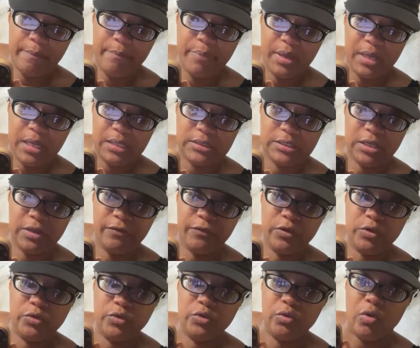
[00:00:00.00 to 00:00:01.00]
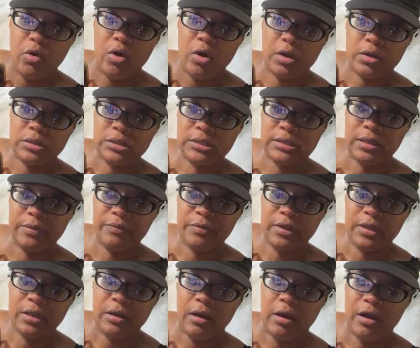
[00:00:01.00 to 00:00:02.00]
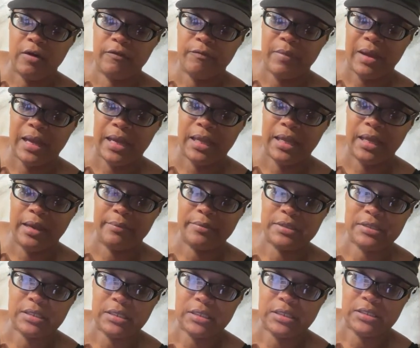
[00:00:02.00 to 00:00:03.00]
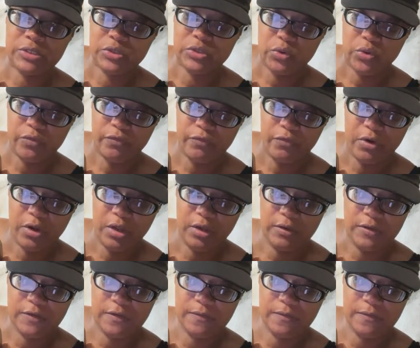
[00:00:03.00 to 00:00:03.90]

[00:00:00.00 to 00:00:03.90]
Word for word: but if you do order something off my Amazon storefront,